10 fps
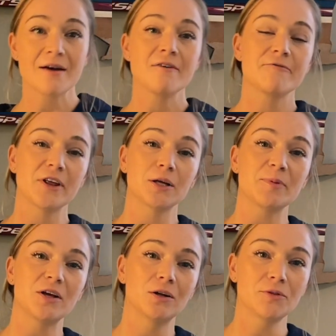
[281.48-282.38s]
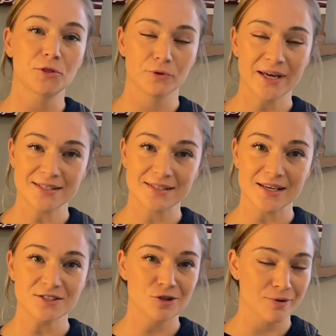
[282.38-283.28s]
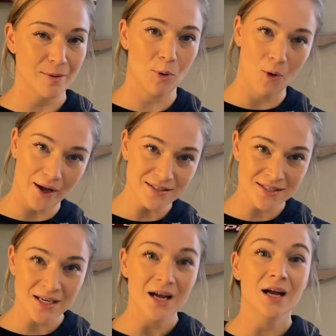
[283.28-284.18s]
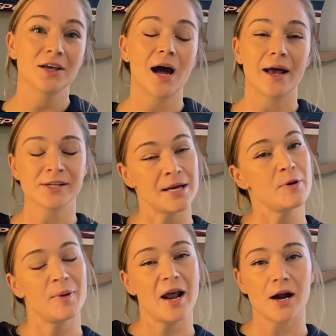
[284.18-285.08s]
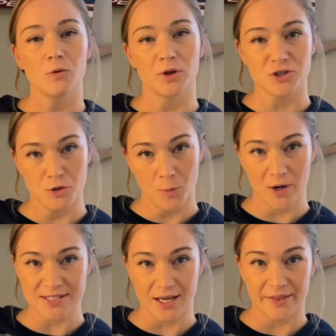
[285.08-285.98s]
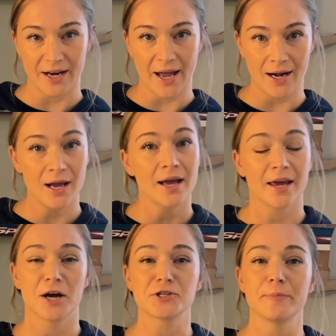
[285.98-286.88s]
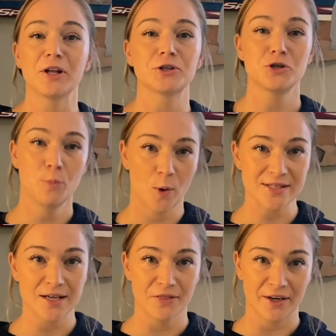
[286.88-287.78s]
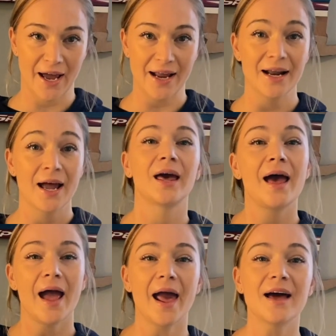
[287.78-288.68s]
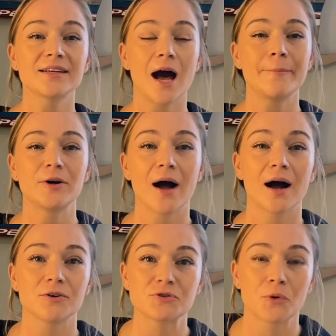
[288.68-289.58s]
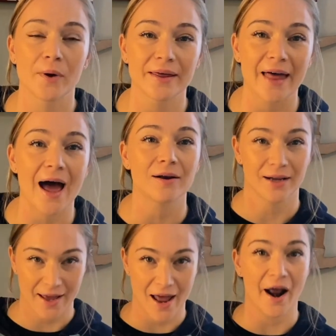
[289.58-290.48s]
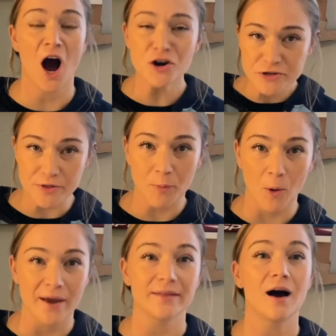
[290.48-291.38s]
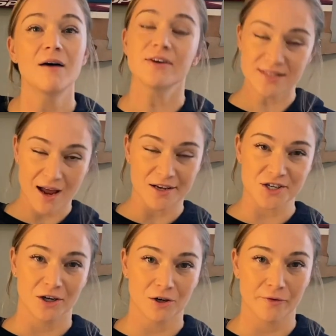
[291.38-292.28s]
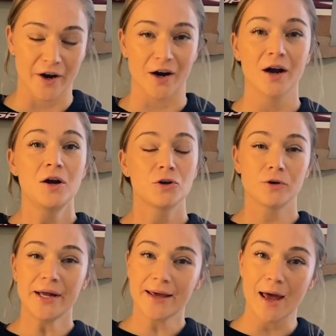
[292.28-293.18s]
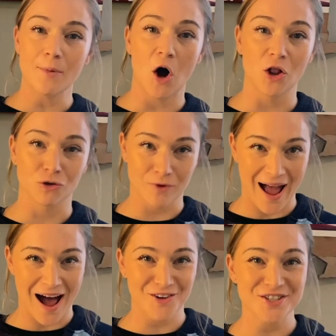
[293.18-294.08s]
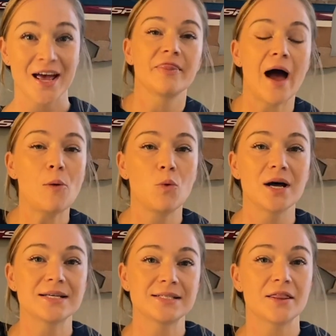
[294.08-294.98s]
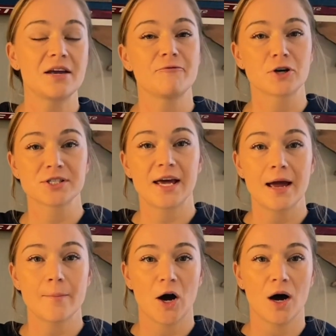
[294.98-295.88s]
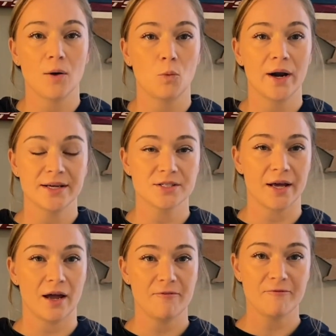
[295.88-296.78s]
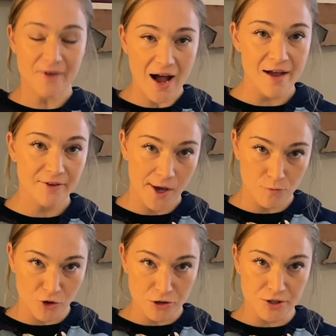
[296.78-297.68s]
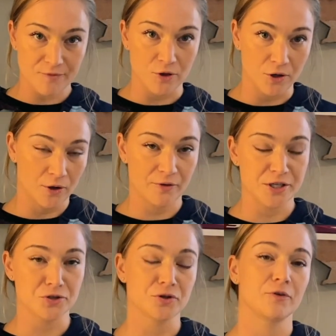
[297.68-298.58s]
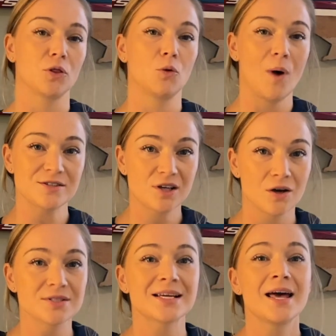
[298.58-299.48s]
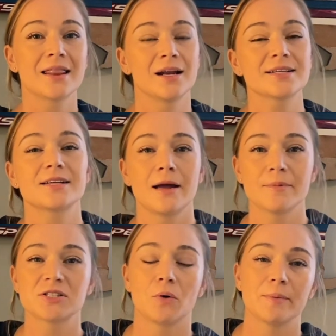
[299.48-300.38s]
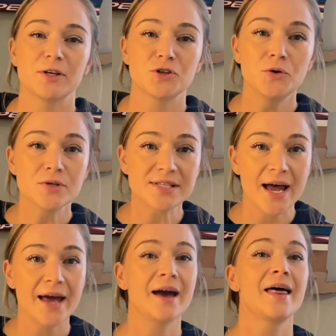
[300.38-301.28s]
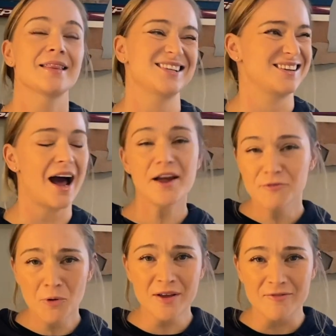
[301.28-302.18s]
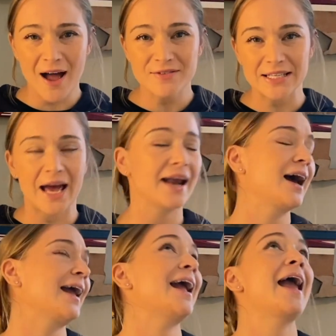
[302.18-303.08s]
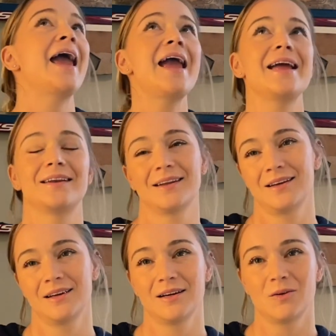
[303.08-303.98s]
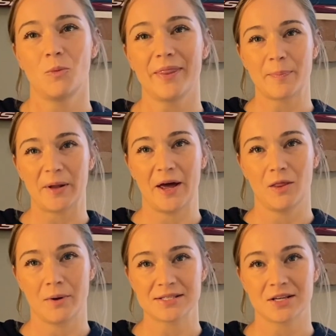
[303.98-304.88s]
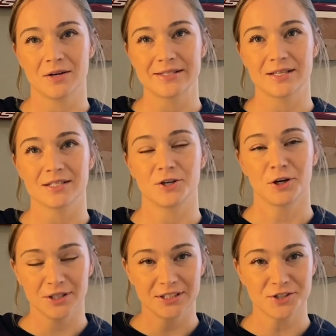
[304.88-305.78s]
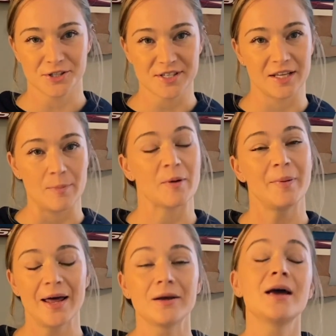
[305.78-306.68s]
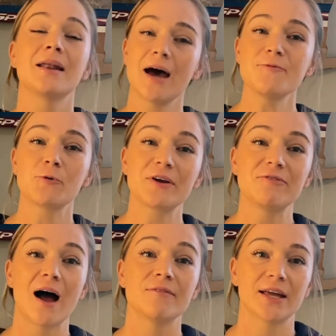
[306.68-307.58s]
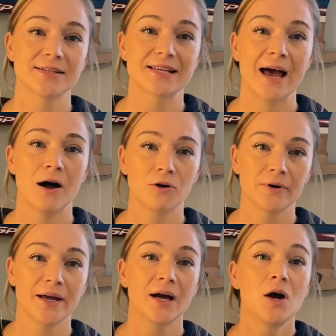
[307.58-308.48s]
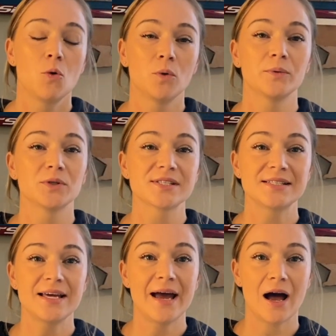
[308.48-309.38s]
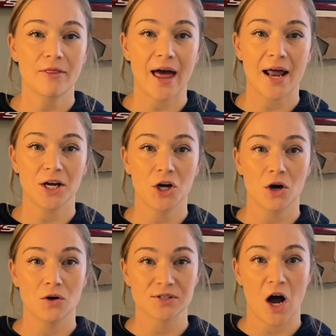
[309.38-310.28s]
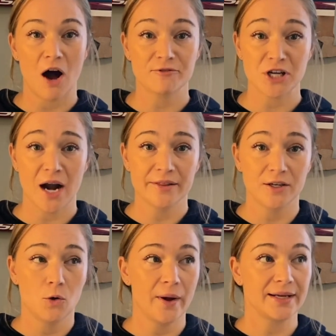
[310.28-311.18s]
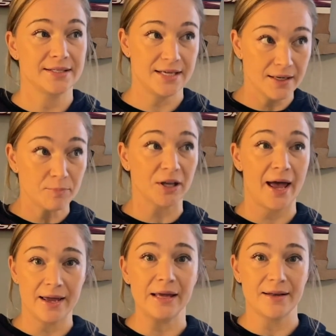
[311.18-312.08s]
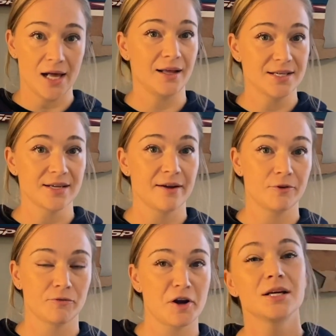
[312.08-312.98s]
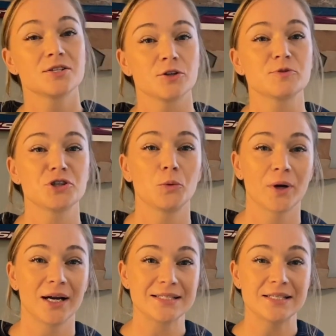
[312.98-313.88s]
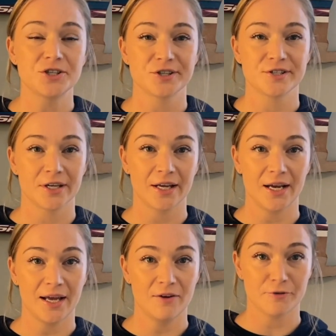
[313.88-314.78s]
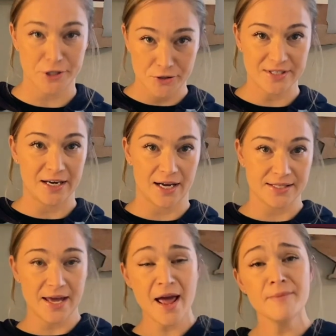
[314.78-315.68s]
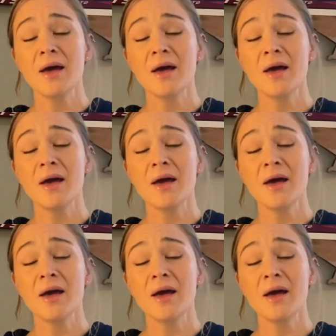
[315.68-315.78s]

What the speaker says: Filippito, 3 assists, 3 points. You got Artemi Panarin with 2 points on the night. Keandre Miller, 2 points on the night. and Kaapo Kakko scoring that, again, 100th point of his NHL career. Great game all around. That was the first game on what is a 5-game road trip for the New York Rangers over on the West Coast. The next game is going to be Tuesday. It's at 9:45 at night. I hate when they on the West Coast because your girl needs her sleep. But 9:45 against Calgary, we will see how that goes off. Jonathan Quick did play in net last night for the Rangers, so I'm sure we're going to see Shesterkin in for Tuesday night's game,